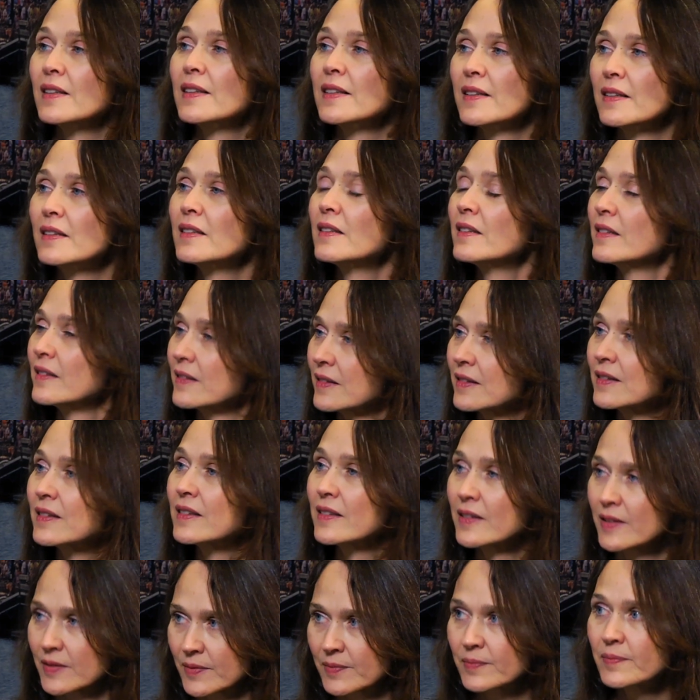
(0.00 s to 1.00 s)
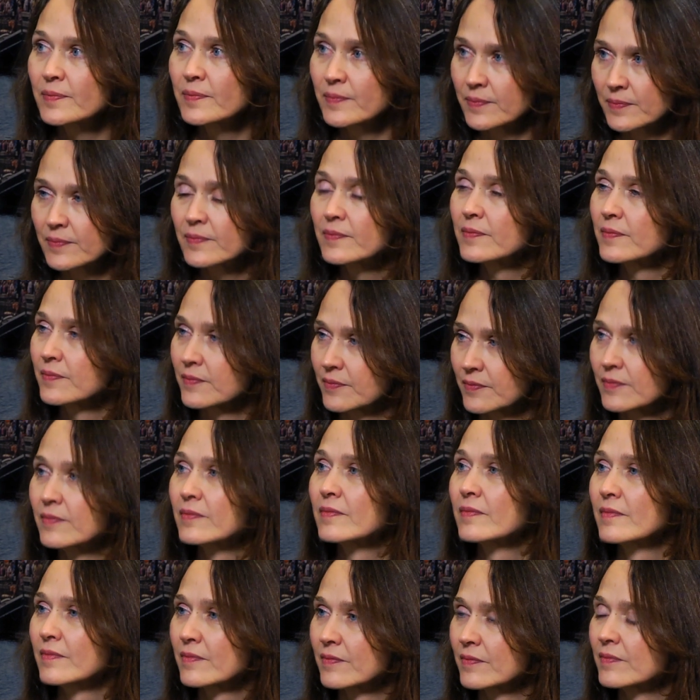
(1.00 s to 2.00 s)
for better or for worse,
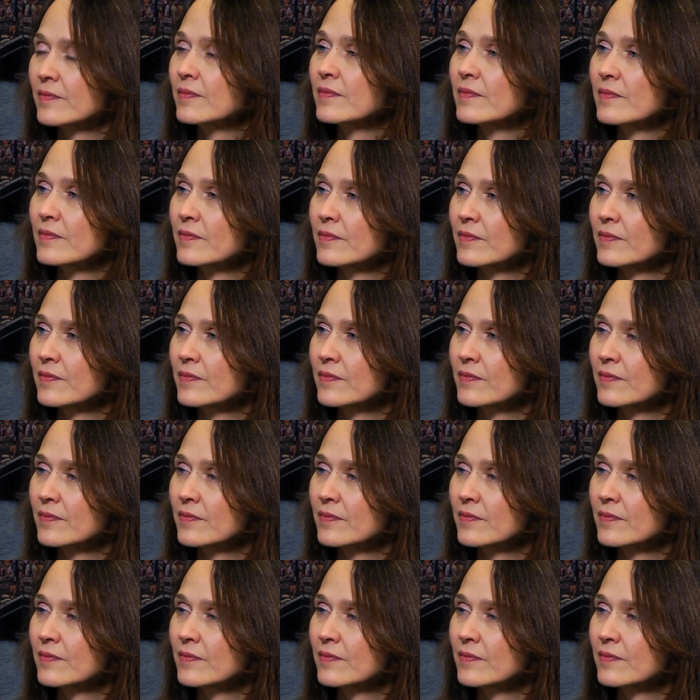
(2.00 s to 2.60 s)
and both